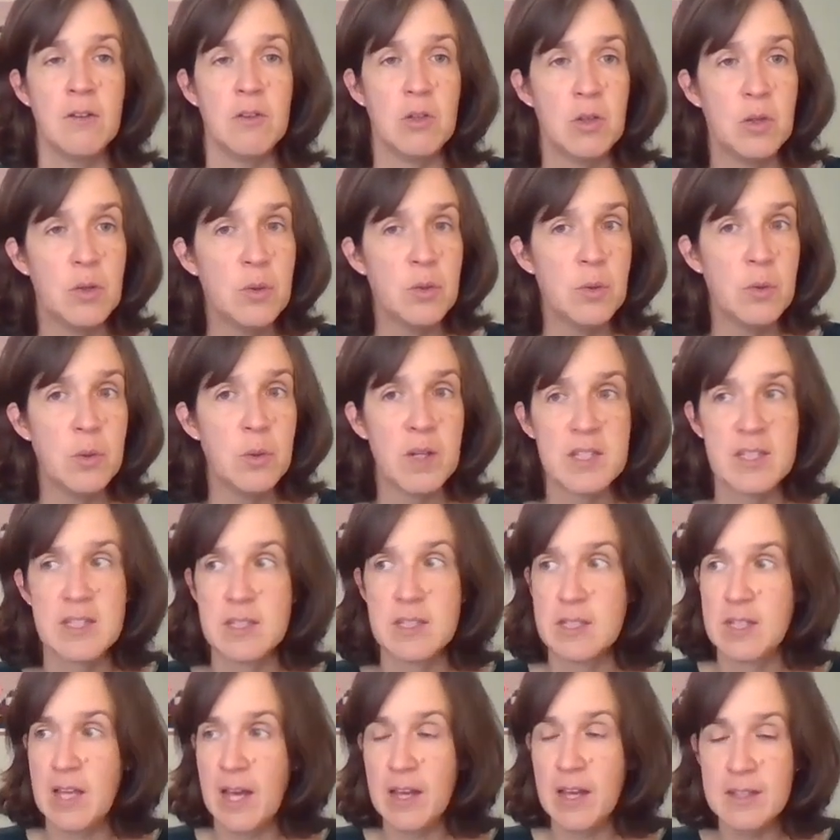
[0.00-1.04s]
You
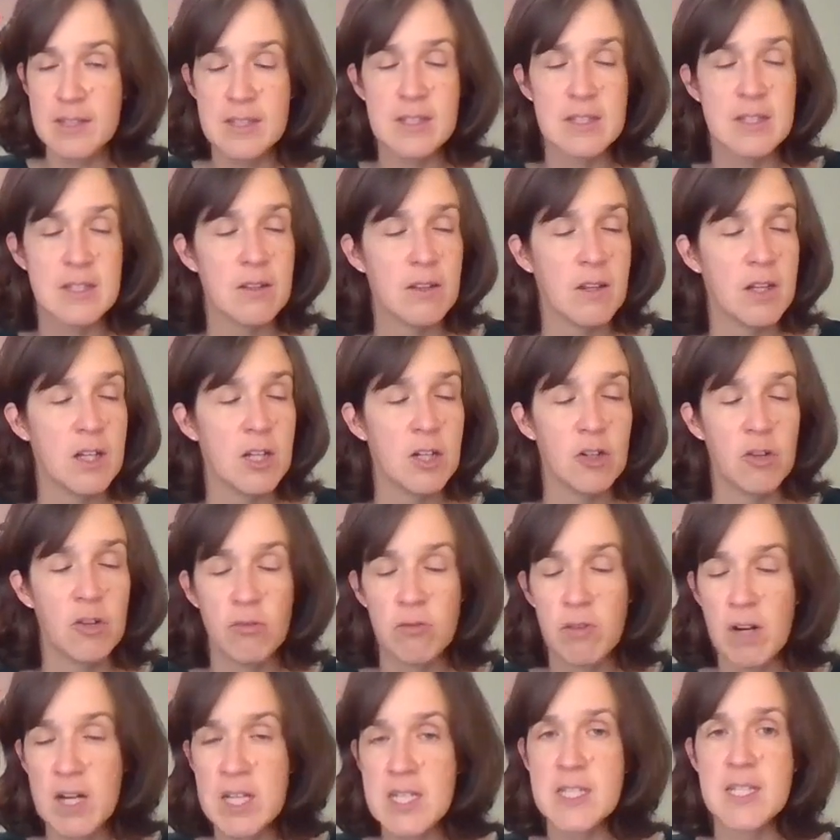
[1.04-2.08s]
assessed like
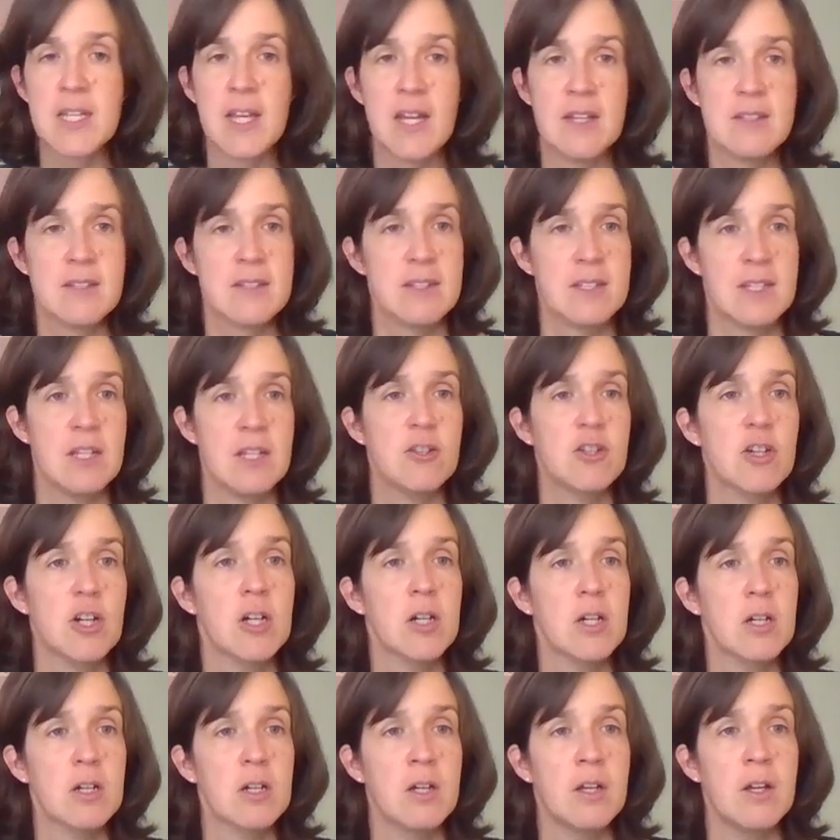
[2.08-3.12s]
crazy as a
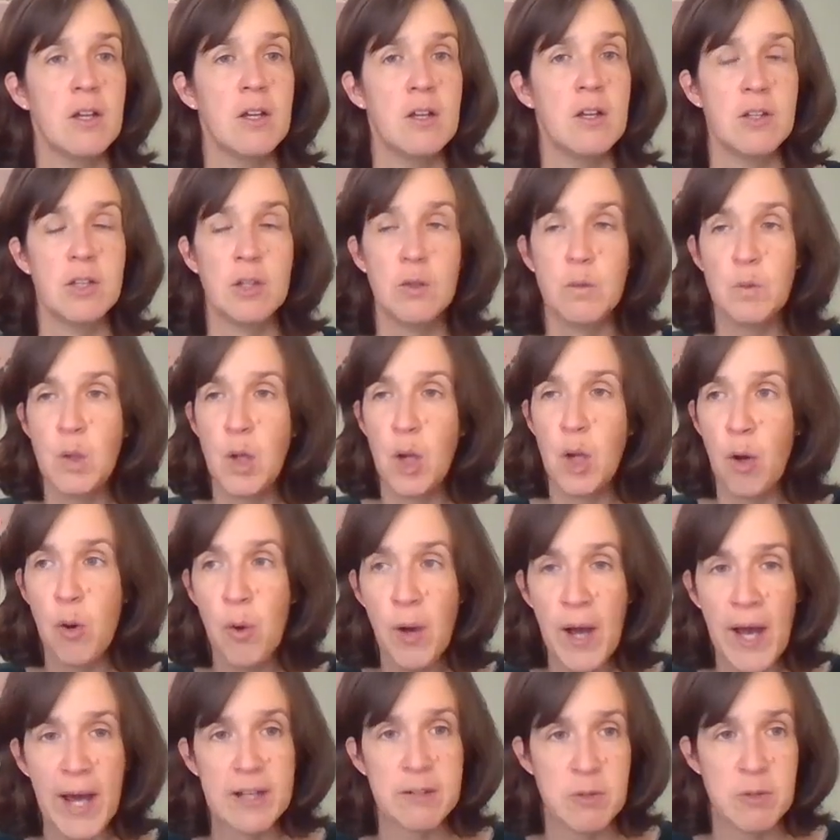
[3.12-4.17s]
teacher. You know
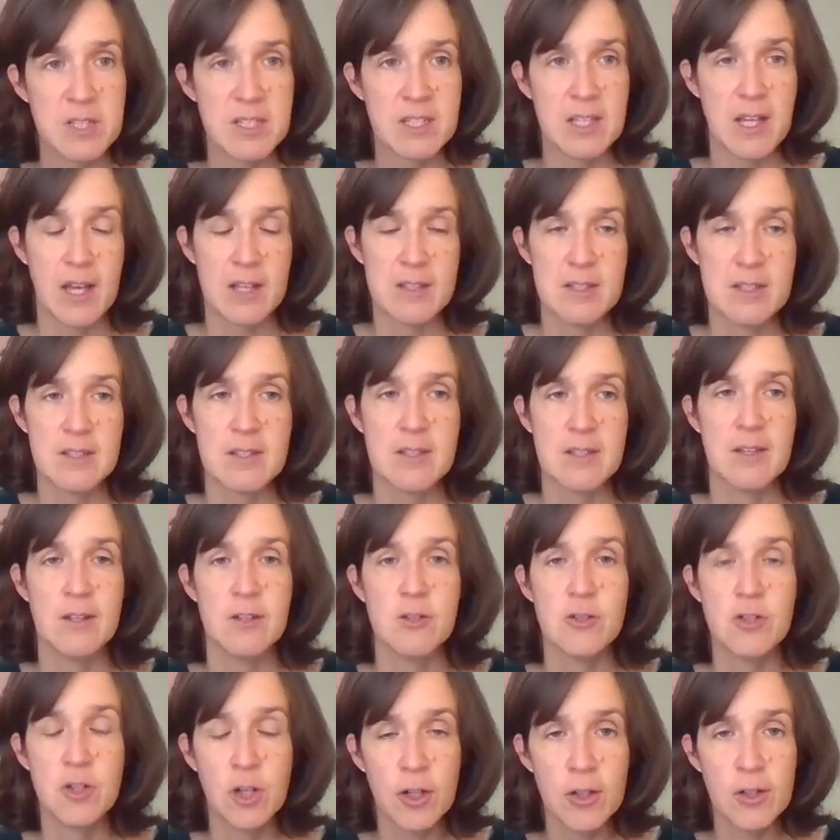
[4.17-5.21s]
how to assess.
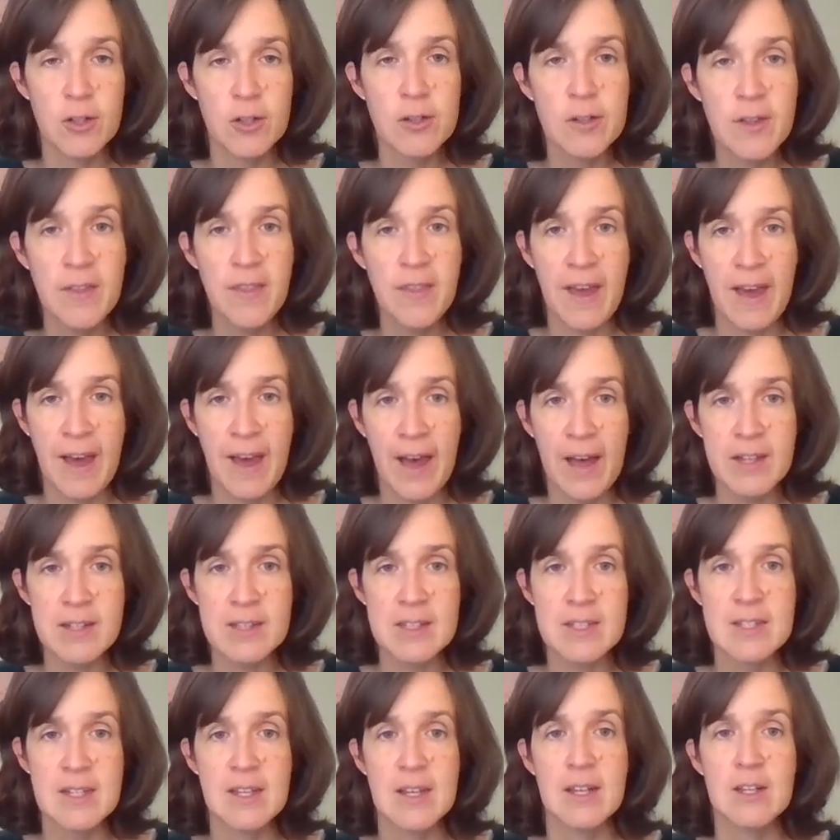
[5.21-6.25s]
Turn
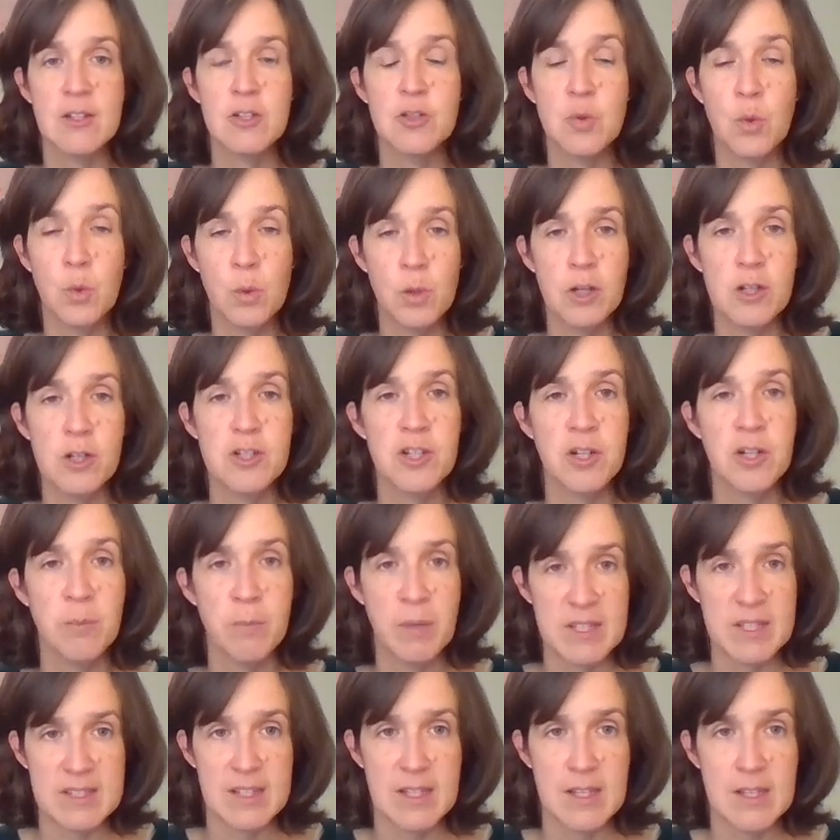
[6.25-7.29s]
that towards your
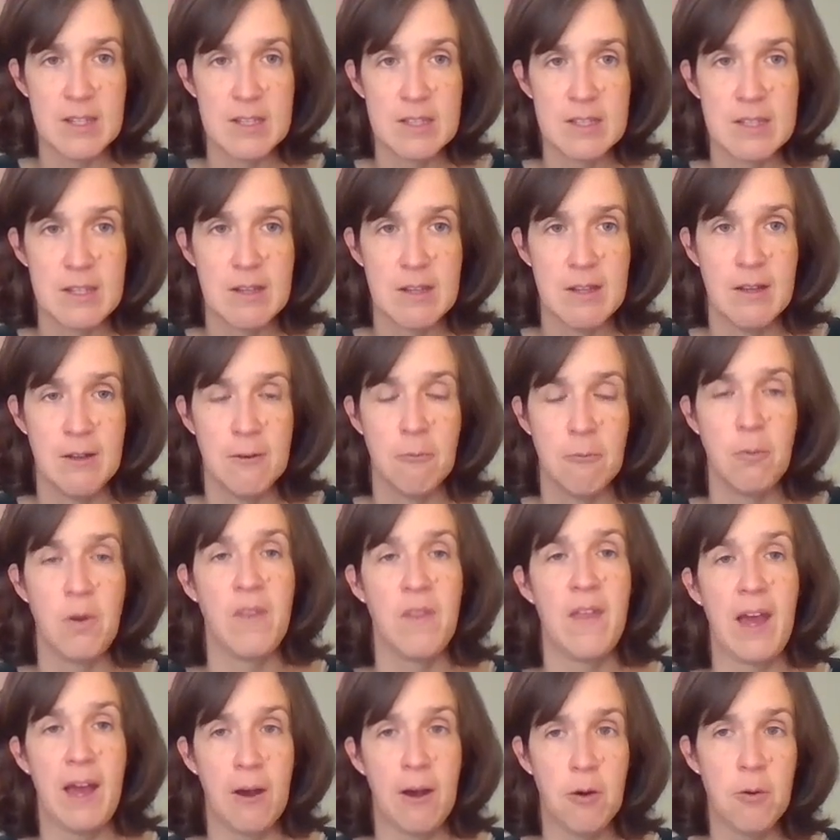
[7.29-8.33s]
business
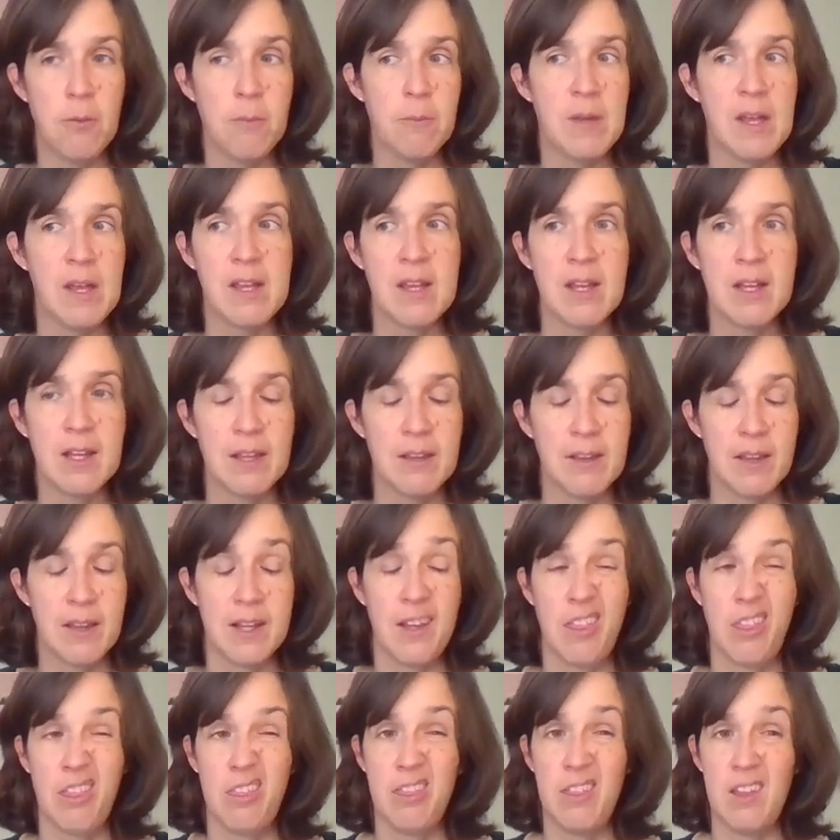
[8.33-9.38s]
without making it like
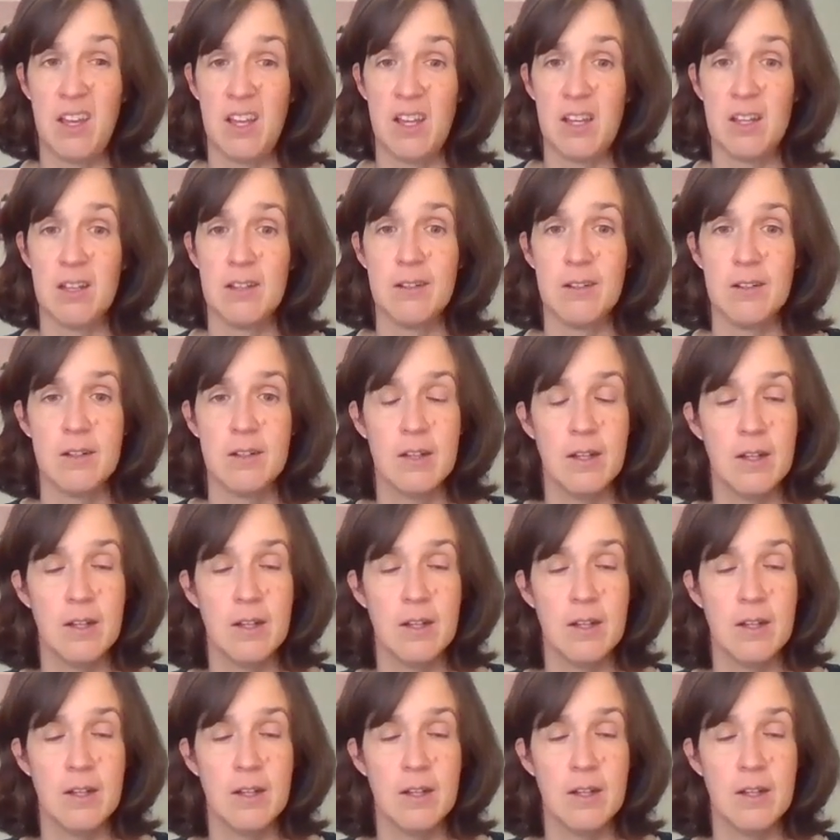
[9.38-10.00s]
a thing.